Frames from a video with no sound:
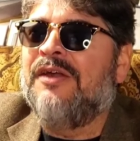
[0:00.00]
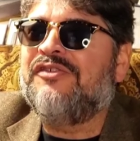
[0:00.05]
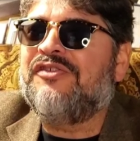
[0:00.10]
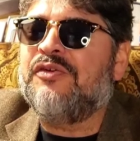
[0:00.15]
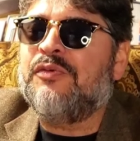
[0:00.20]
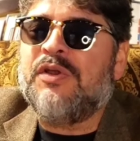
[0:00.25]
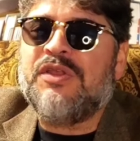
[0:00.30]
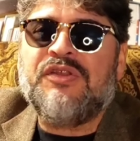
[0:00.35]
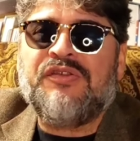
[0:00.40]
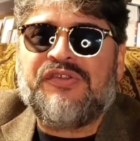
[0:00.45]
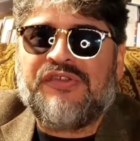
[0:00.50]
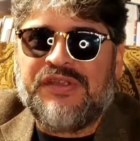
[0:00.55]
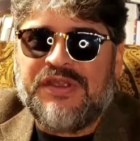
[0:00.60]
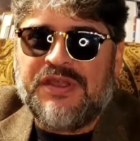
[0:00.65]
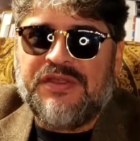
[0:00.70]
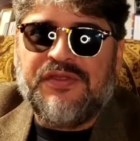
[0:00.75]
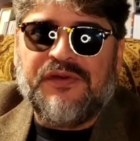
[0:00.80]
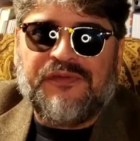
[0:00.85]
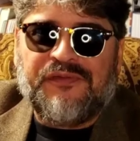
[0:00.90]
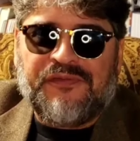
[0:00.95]
So what you
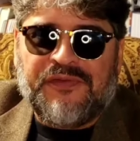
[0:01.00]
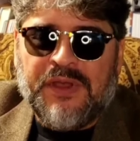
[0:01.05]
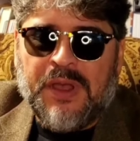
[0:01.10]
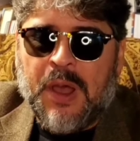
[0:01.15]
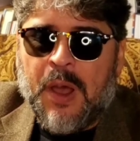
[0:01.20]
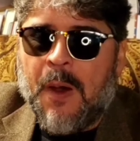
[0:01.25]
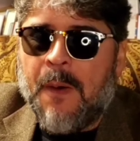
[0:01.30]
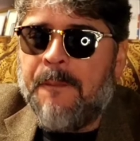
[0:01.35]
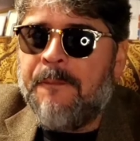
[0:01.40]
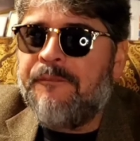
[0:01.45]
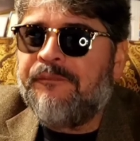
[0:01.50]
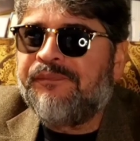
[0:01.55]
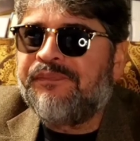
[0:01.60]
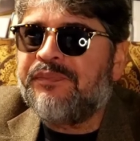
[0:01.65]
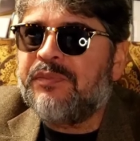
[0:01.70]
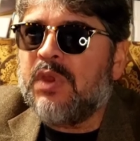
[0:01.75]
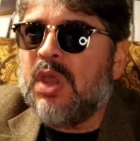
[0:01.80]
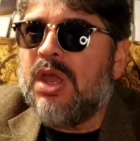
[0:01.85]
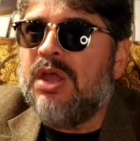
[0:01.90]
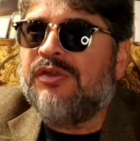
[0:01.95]
see in the film
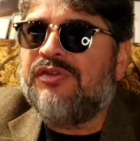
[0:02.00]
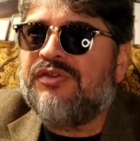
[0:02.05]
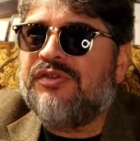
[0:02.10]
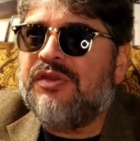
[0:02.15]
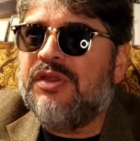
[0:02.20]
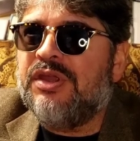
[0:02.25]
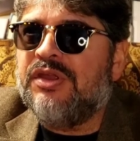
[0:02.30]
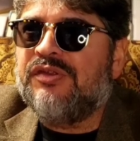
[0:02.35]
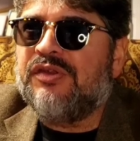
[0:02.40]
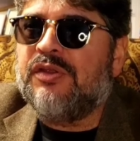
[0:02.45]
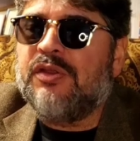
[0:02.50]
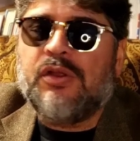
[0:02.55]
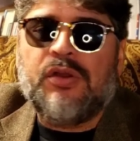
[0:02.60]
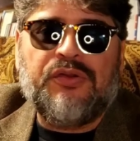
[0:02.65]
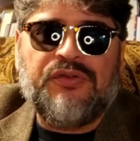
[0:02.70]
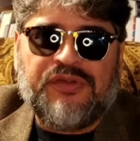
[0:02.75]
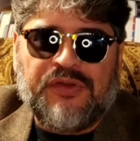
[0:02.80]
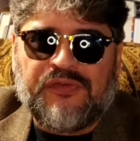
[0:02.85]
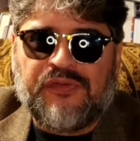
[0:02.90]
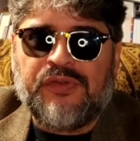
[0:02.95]
is a
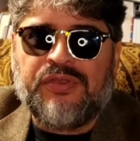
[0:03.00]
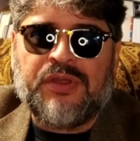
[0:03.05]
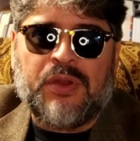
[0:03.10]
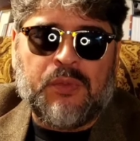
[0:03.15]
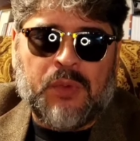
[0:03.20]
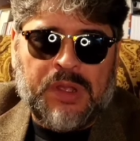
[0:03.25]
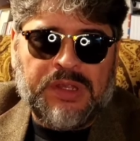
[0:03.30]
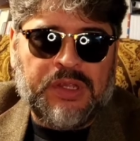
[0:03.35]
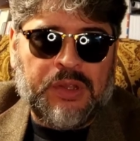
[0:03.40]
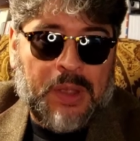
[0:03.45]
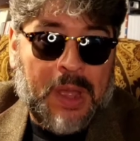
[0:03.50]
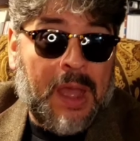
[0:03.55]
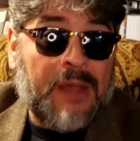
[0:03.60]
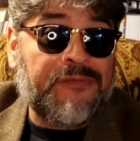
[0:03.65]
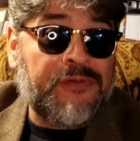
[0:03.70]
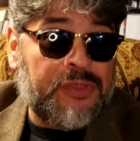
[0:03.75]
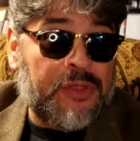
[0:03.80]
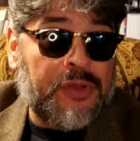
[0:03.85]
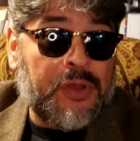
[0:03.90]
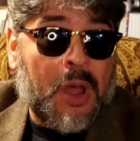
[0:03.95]
little different than what you
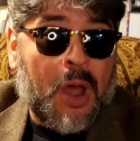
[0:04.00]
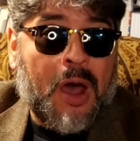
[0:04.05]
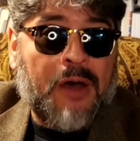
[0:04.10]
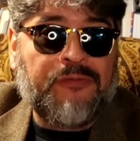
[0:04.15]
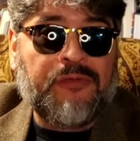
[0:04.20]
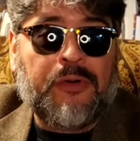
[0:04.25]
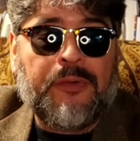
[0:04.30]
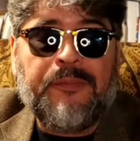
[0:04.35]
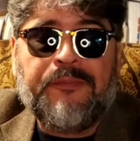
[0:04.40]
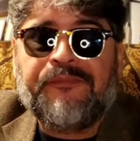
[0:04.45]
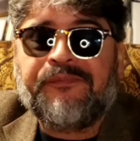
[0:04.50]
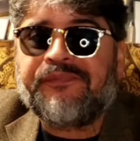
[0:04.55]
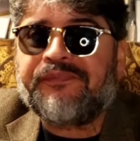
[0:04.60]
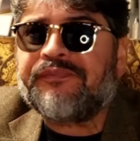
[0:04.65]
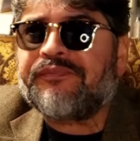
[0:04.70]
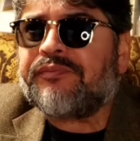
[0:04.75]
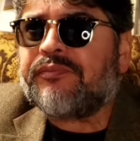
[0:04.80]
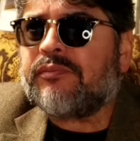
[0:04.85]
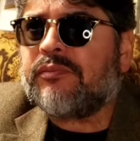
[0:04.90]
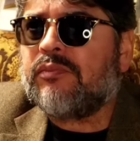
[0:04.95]
have in the novel,
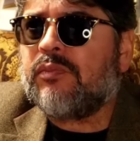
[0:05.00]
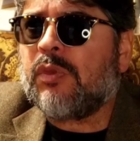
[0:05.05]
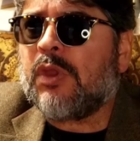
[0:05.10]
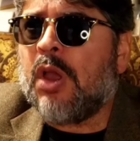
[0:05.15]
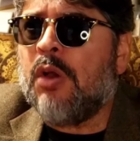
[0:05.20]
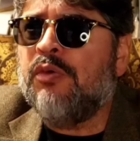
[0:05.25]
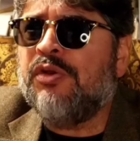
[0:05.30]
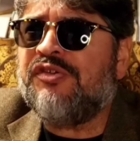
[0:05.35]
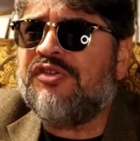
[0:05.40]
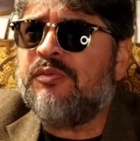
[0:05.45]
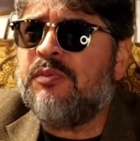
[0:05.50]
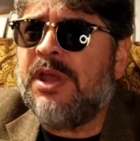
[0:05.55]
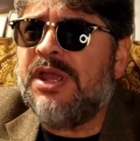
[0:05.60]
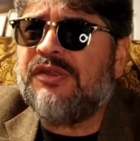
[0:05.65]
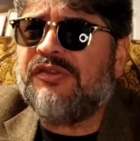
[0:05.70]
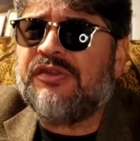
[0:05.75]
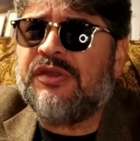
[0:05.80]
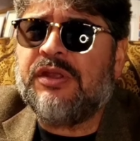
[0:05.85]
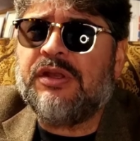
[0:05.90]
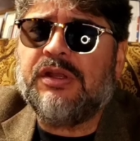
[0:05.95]
which
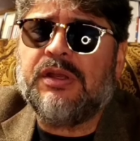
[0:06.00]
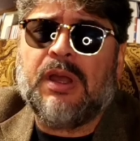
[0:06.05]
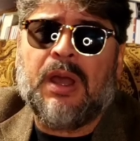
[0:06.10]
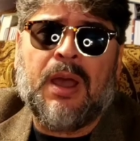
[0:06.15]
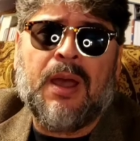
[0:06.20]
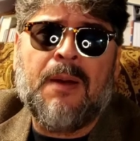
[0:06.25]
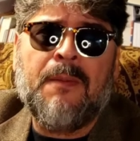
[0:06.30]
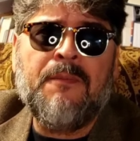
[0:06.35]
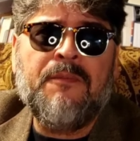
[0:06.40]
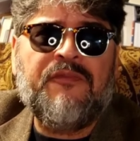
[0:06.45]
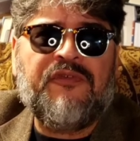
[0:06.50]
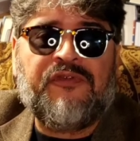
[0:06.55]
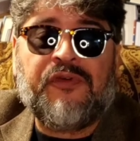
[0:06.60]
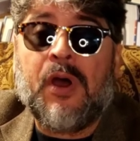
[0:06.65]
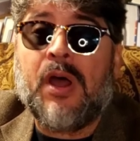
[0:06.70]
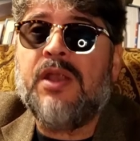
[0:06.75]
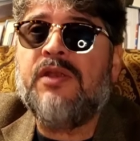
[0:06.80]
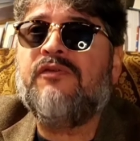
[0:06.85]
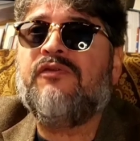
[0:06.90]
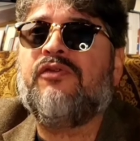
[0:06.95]
makes it
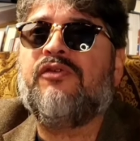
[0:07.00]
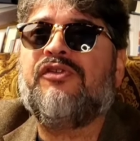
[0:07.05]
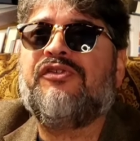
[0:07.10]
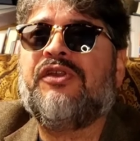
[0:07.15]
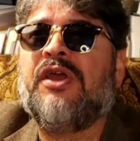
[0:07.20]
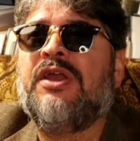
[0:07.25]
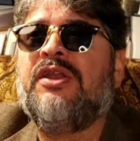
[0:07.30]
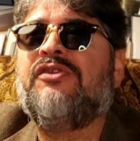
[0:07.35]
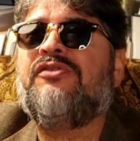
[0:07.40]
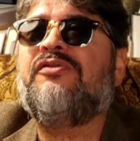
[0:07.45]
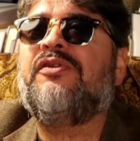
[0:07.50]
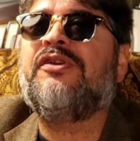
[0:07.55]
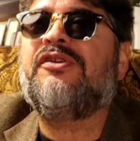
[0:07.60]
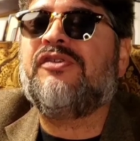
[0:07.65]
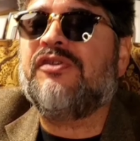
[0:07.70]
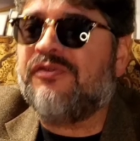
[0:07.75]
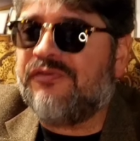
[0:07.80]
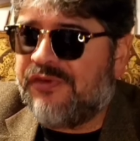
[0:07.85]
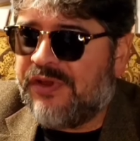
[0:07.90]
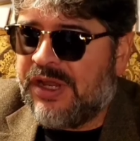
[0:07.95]
fun for science
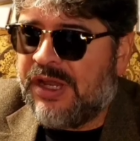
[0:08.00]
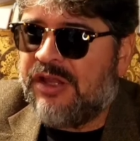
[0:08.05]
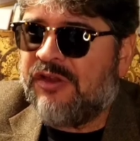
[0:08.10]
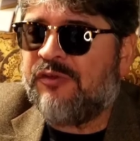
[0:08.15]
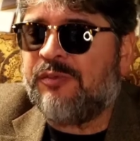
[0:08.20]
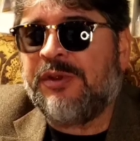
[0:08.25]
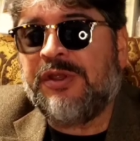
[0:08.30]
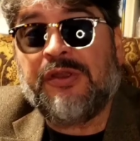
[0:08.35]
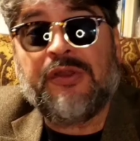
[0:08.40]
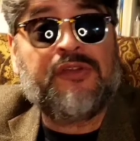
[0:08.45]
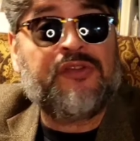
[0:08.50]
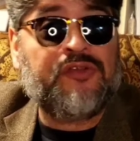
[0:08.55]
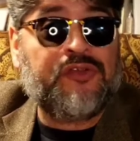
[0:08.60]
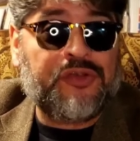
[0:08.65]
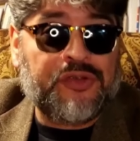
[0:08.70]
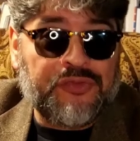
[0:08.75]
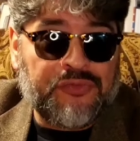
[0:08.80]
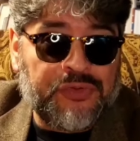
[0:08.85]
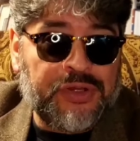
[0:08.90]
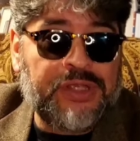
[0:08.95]
fiction fans because
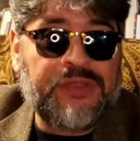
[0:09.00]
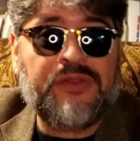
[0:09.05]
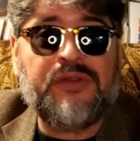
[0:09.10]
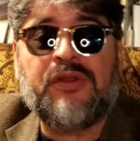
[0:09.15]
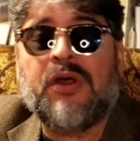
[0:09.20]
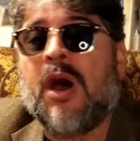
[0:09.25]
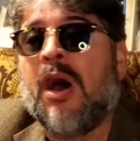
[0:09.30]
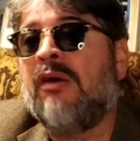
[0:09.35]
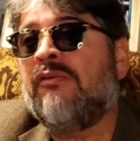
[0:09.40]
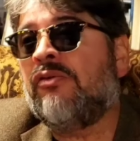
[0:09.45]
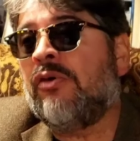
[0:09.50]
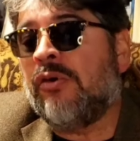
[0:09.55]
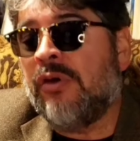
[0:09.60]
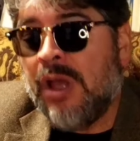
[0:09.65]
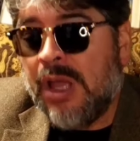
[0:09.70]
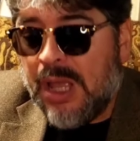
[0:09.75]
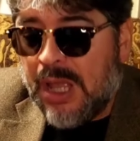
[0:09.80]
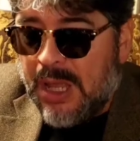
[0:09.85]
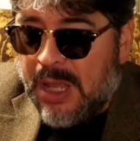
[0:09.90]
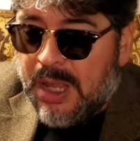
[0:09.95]
you can read the
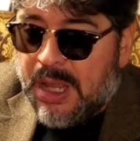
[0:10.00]
novel